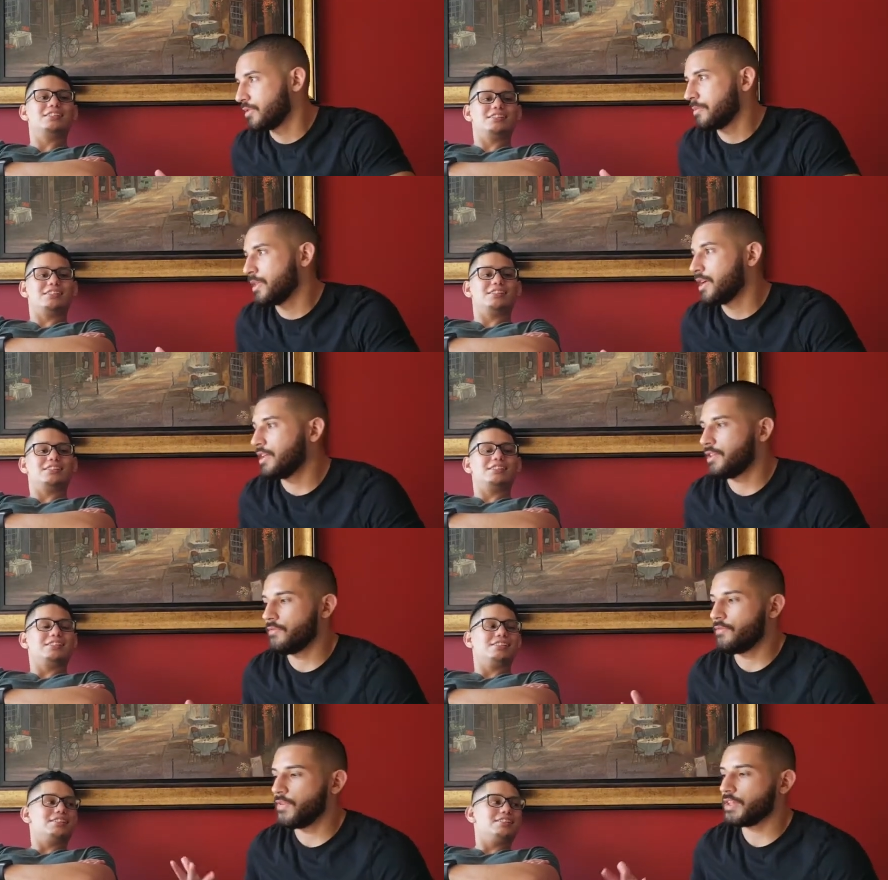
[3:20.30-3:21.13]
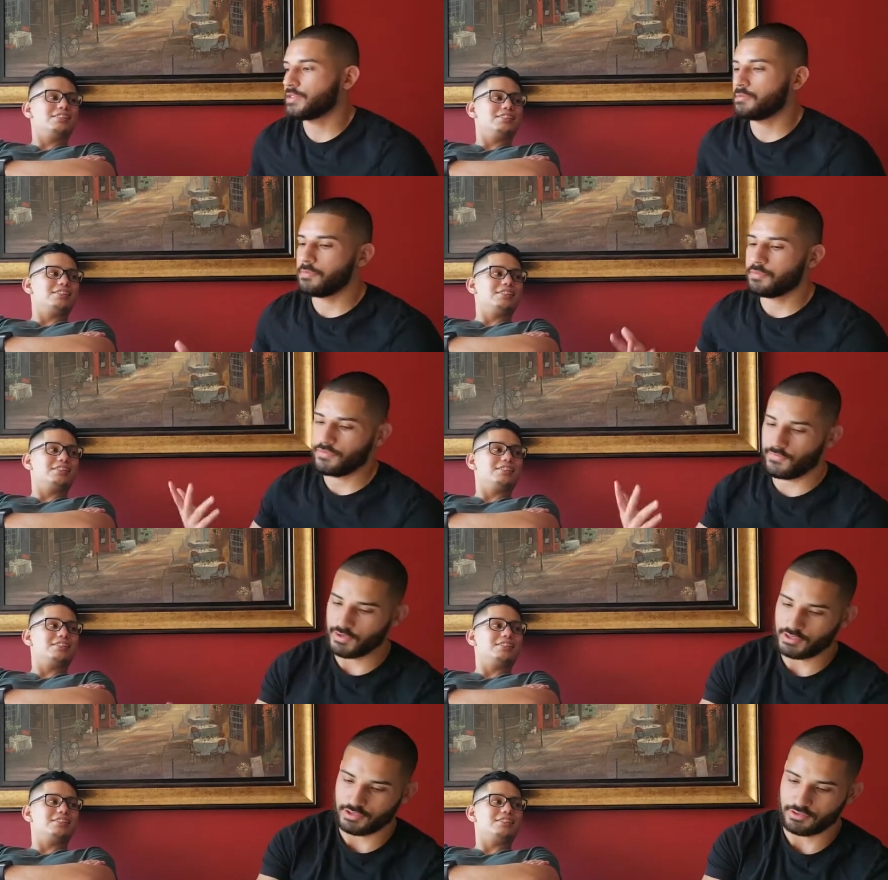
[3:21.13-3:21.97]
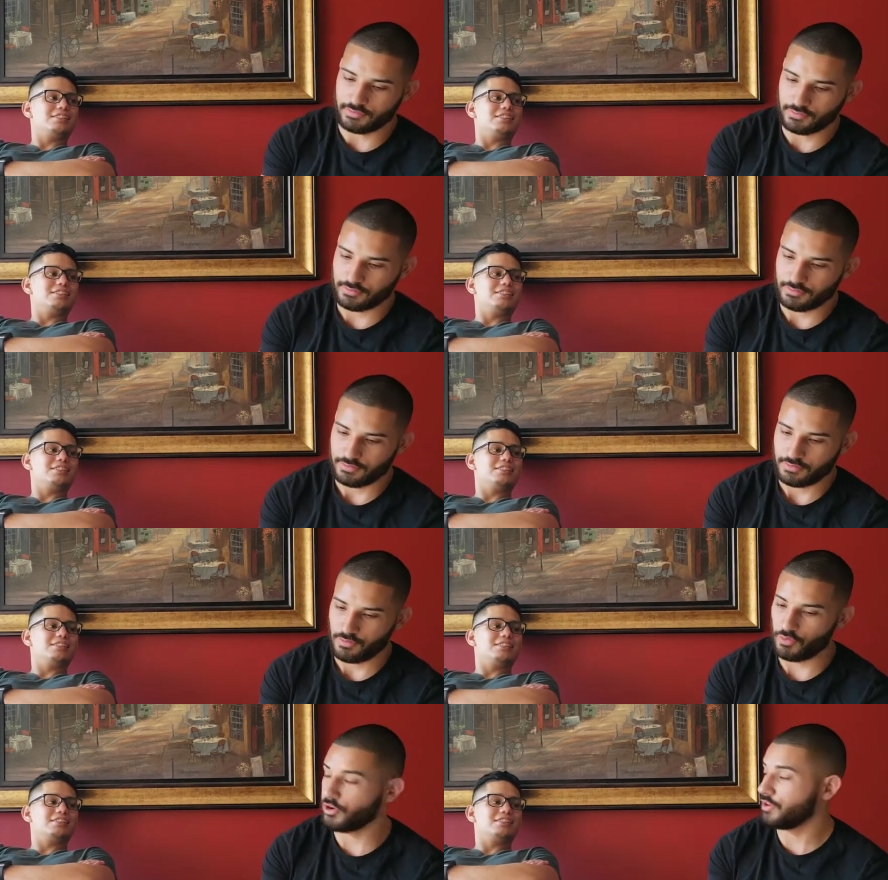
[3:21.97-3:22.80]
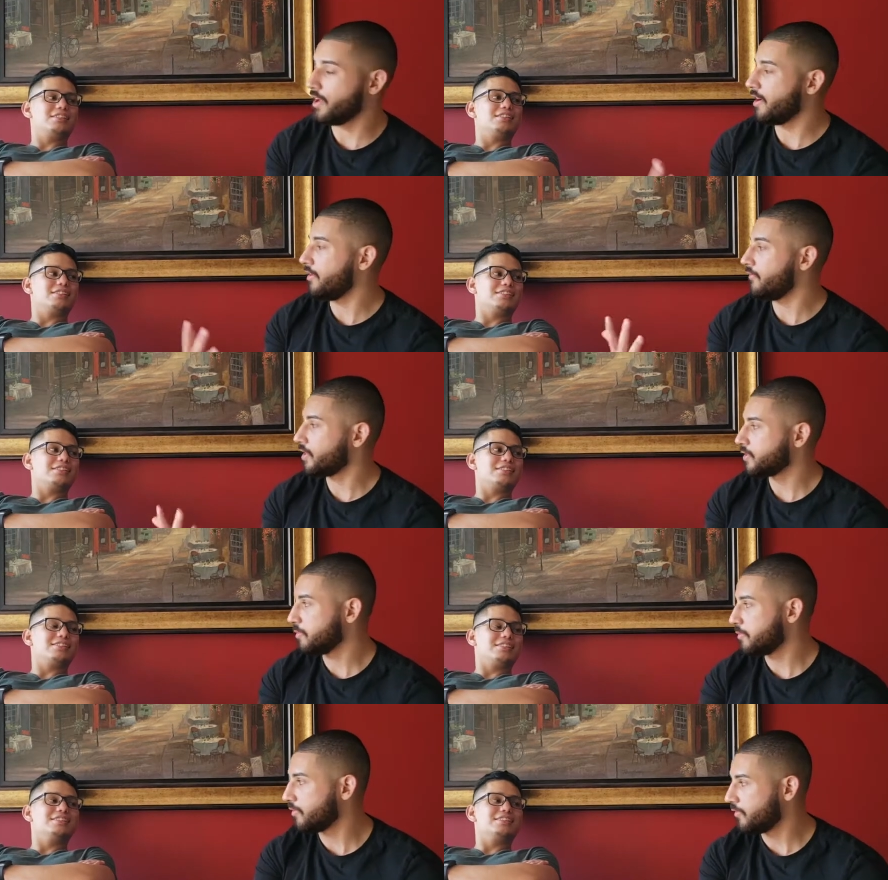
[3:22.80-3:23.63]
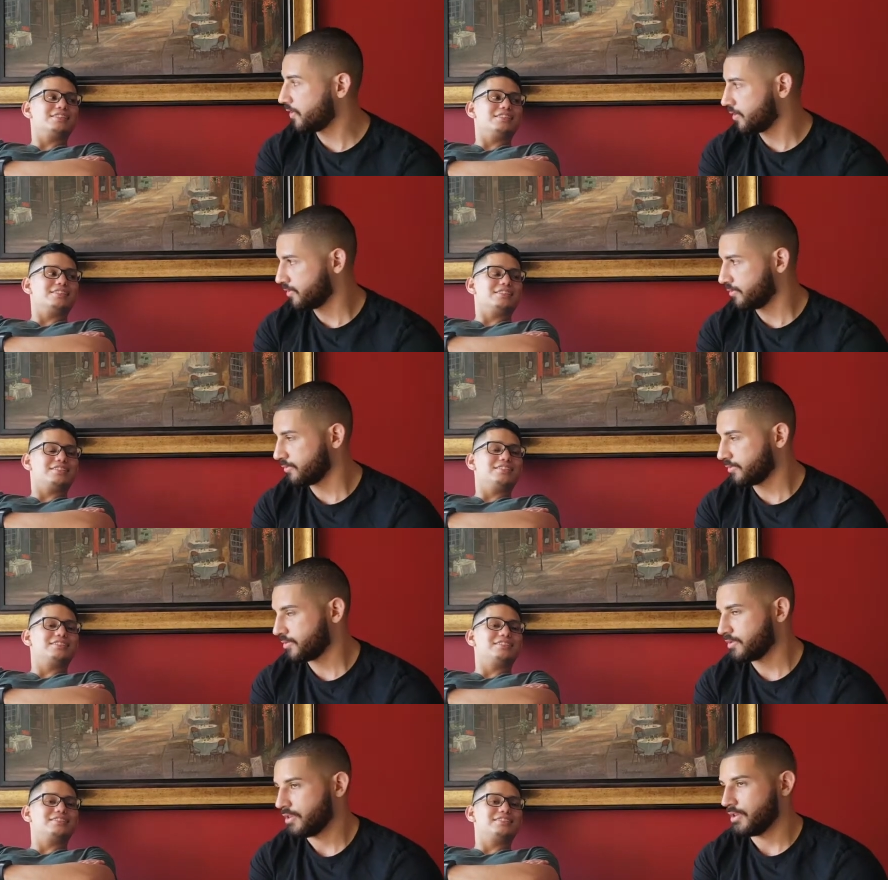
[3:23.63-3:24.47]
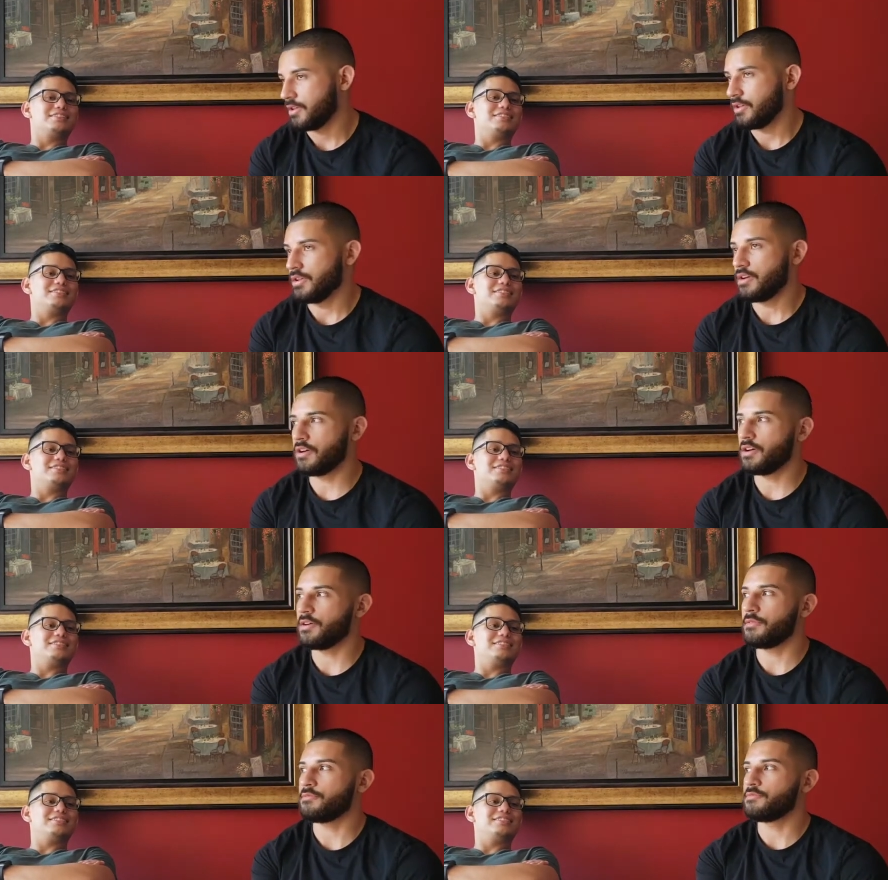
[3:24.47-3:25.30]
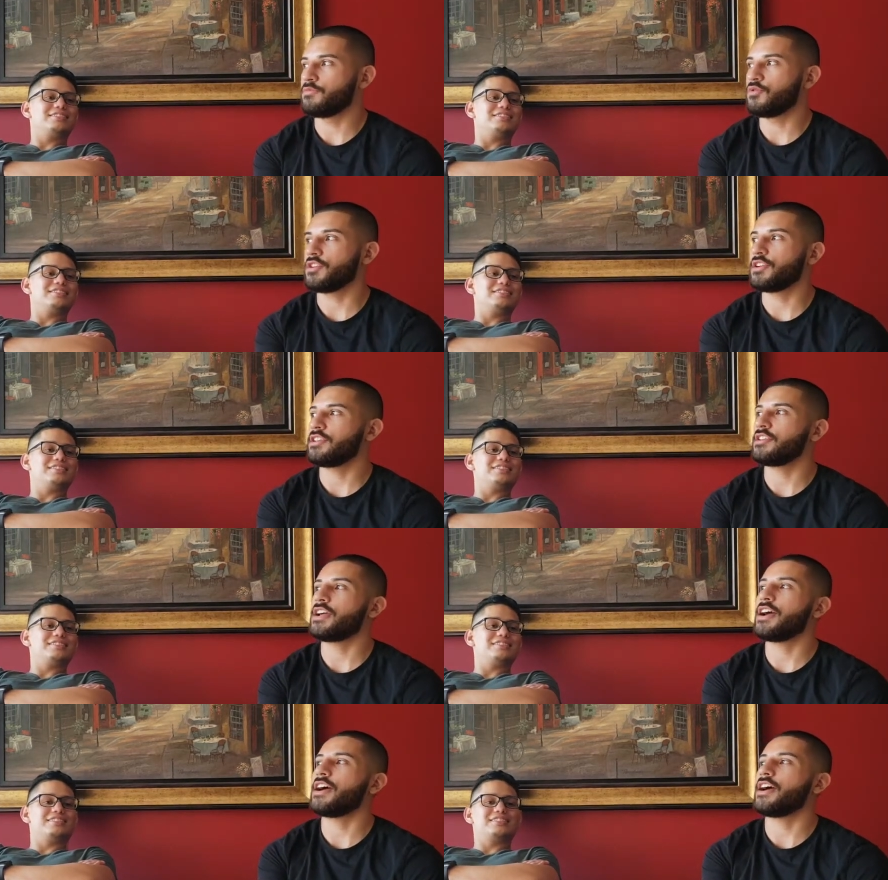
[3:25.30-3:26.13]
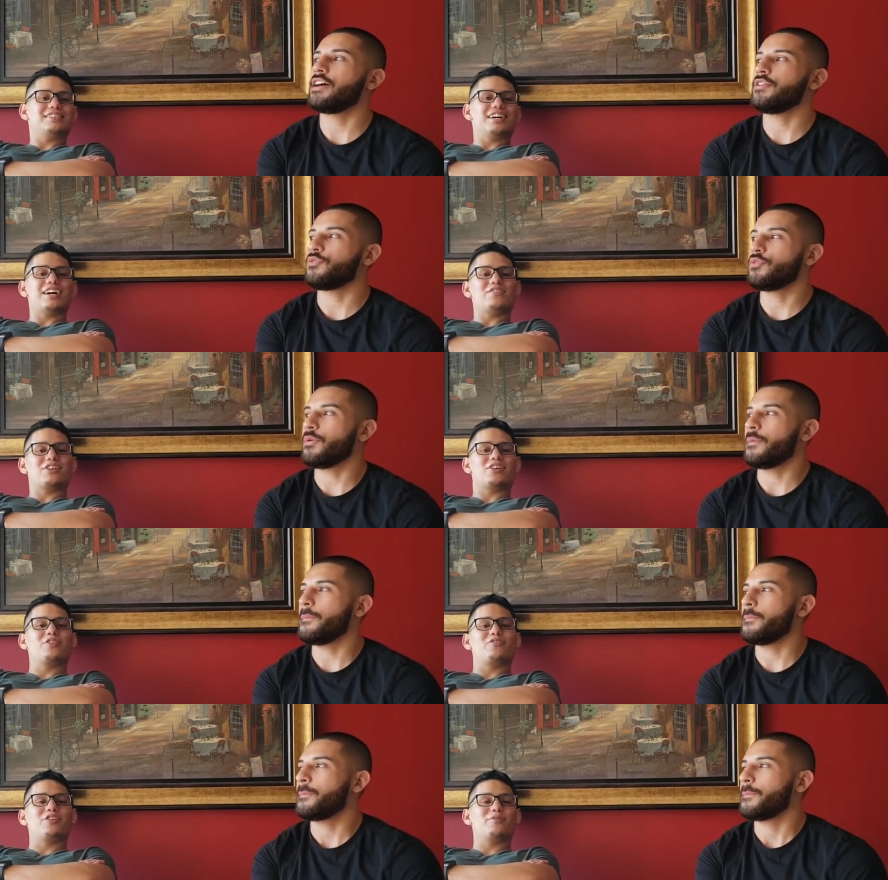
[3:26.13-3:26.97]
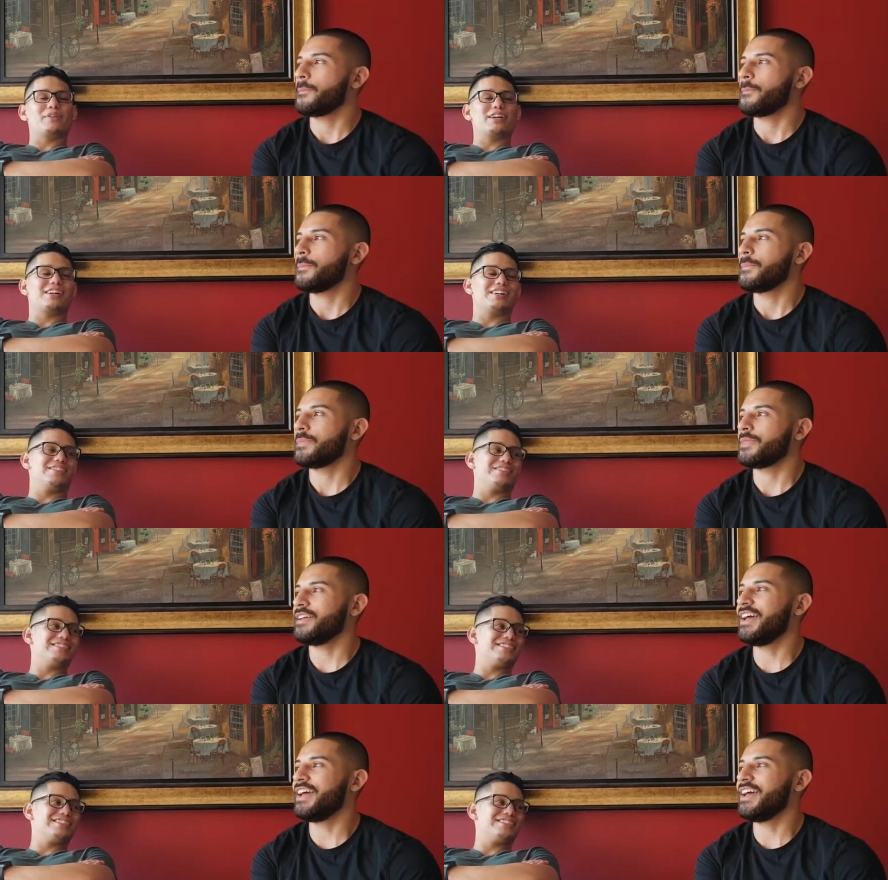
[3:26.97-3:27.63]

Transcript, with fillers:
Speaker 1: I'm not an investment professional. We're not investment professionals. Um, we're not. I
Speaker 2: have a GoFundMe account.